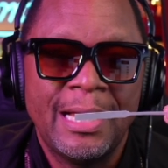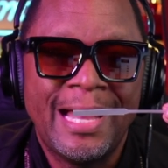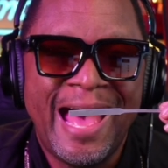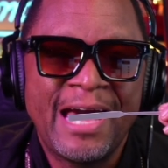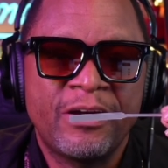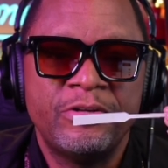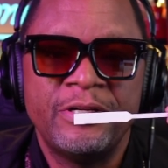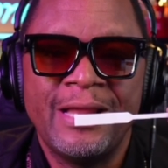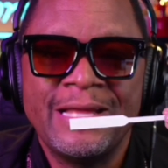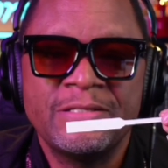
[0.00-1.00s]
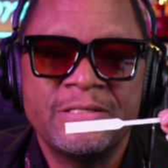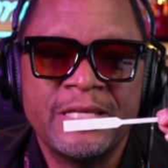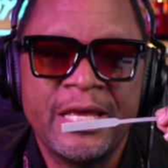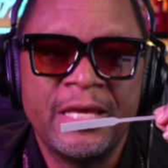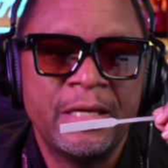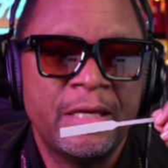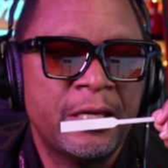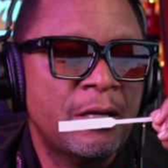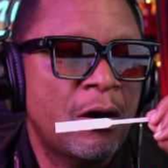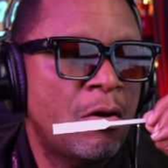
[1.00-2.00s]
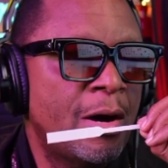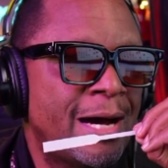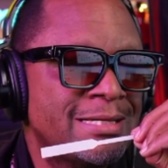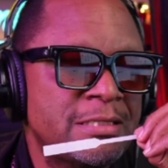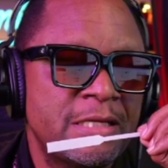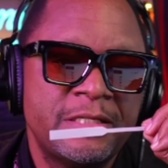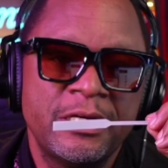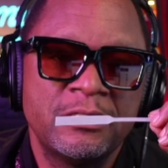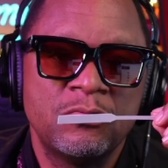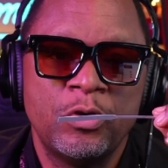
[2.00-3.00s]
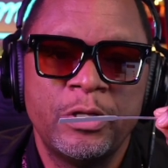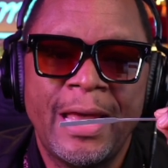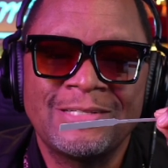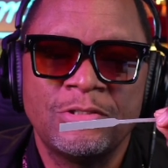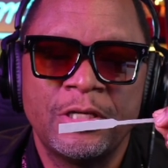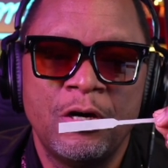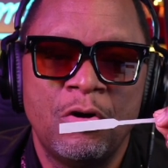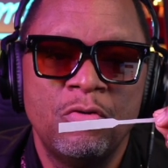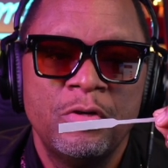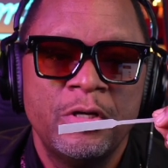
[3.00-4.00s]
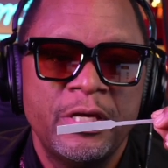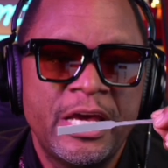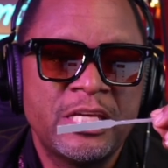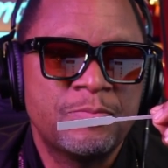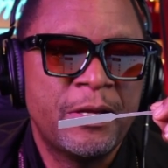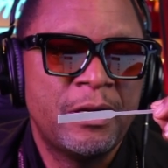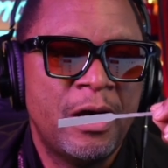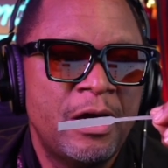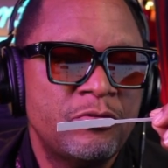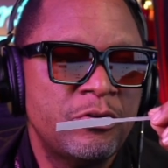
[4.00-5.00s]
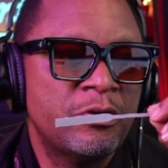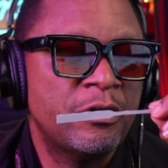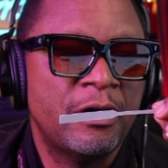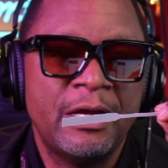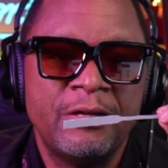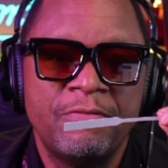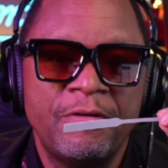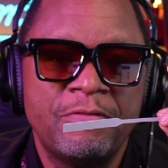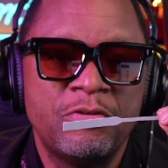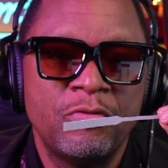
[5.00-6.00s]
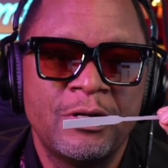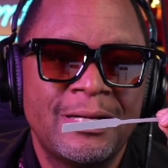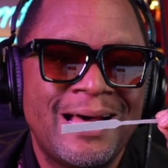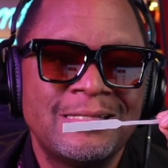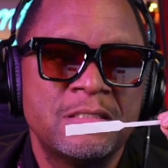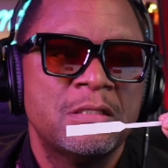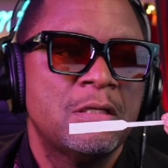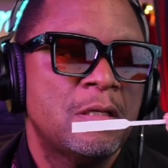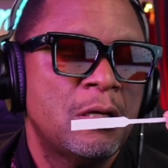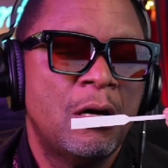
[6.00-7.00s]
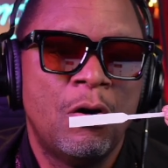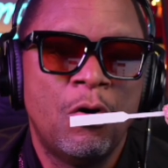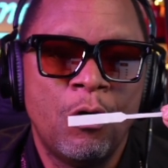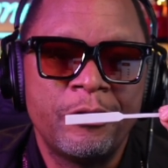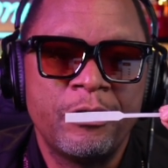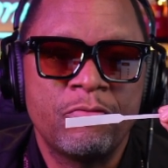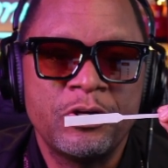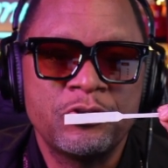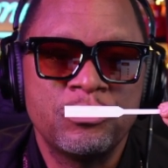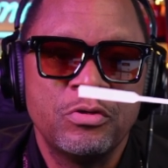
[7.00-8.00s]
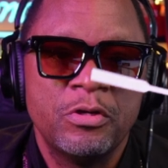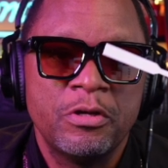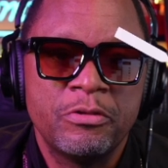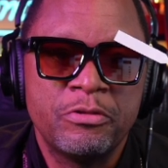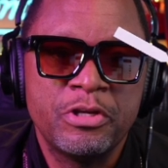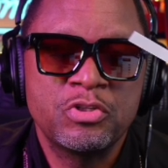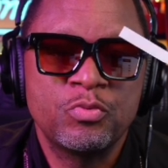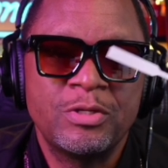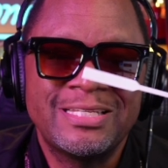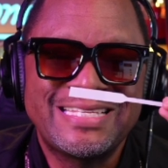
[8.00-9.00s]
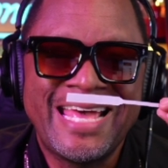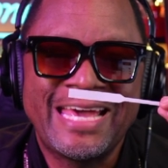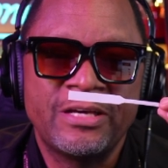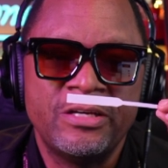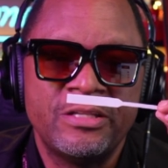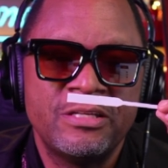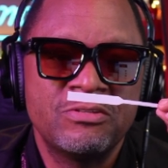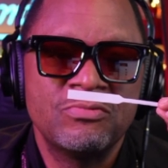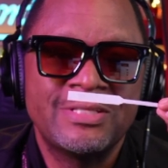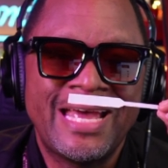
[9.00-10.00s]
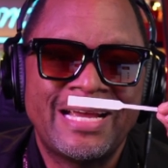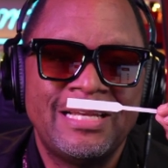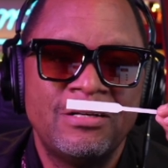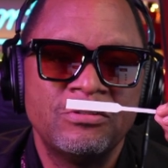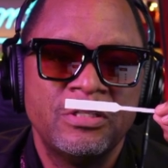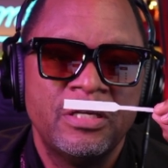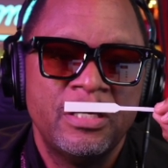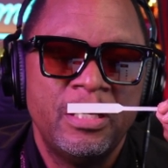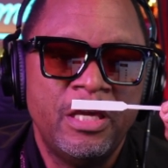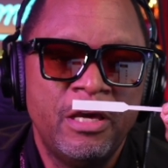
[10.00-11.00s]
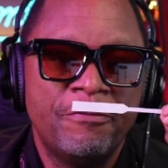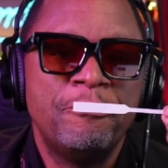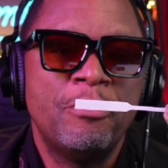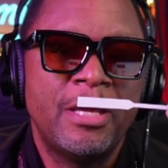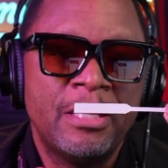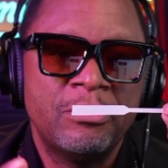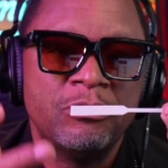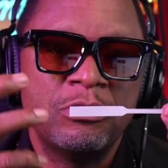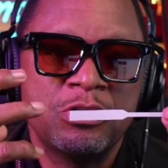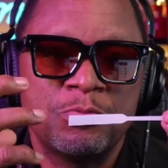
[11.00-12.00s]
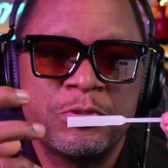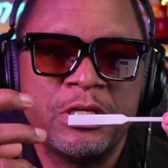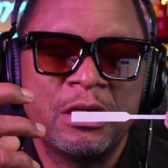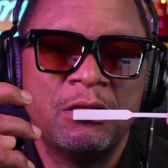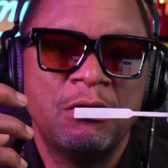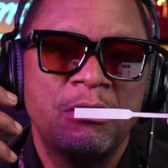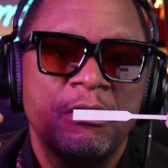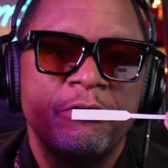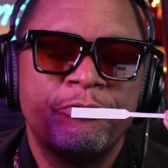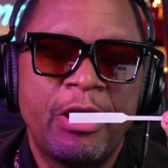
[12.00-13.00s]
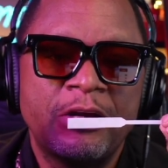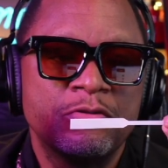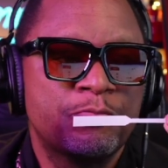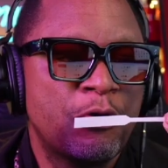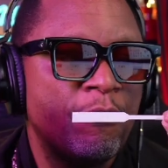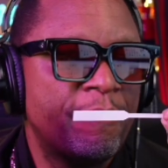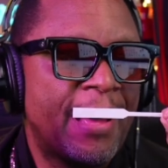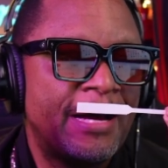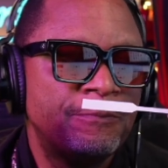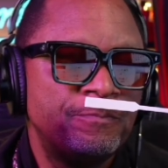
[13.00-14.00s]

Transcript: I could not say, in all honesty, tell someone to actually go and spend $100 to $150, $200 on the original. This one is that good. This one's that close. If you're into this particular fragrance profile.